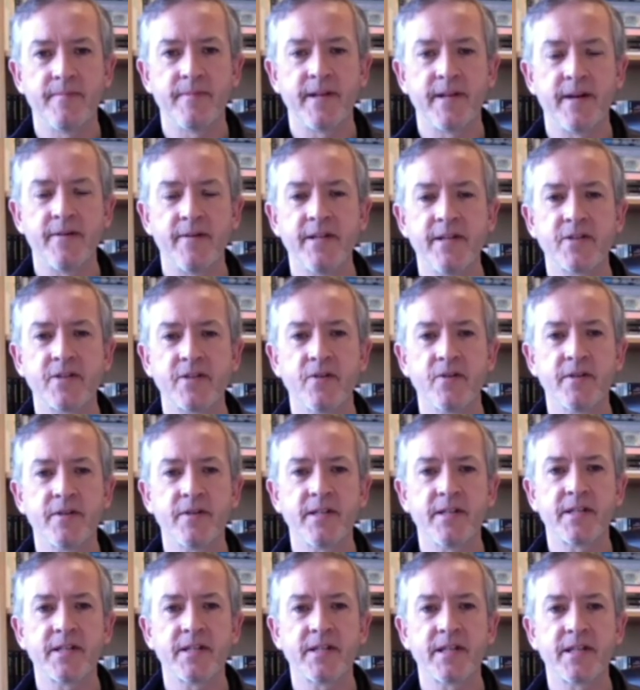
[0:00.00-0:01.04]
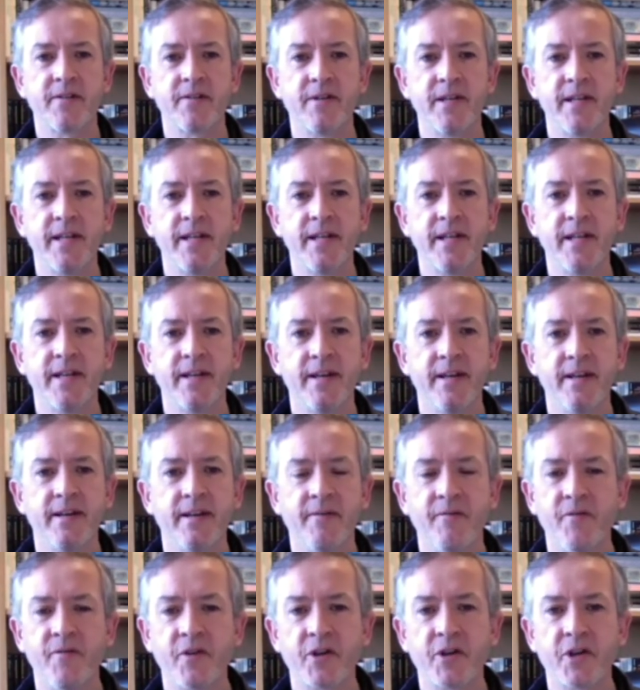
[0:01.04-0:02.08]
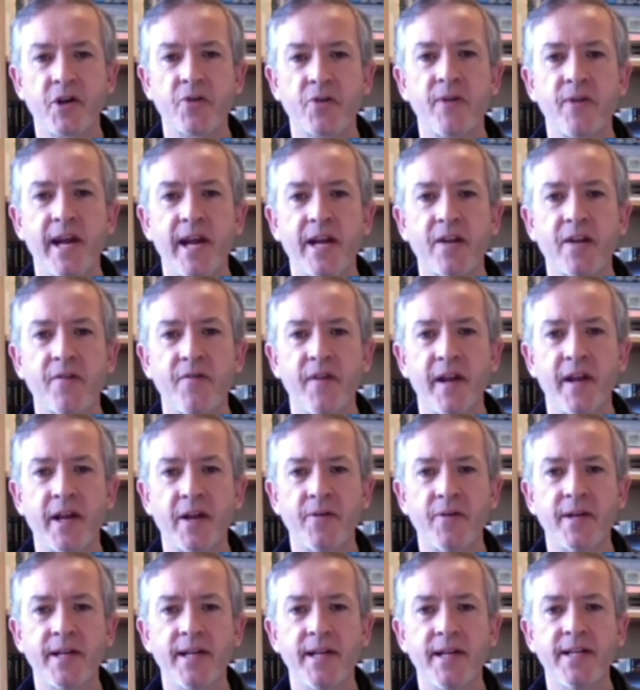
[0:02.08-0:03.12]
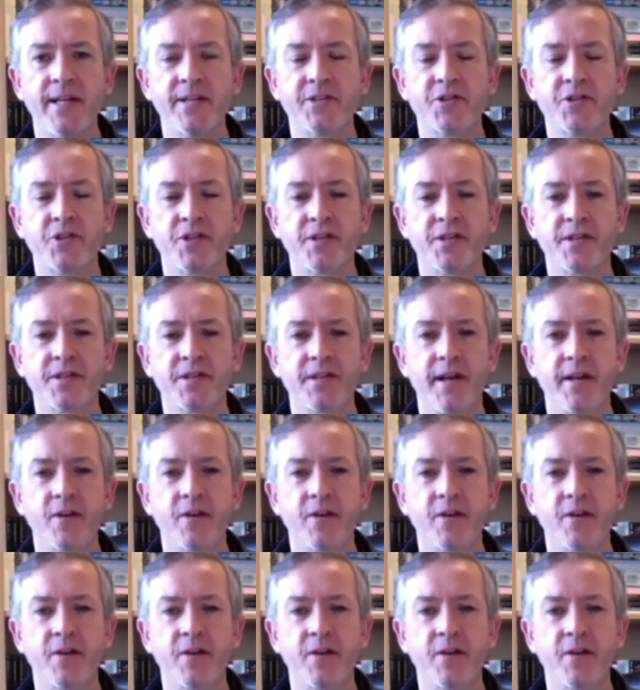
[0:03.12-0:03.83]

Now, it's not necessarily the correct fingering, it's just an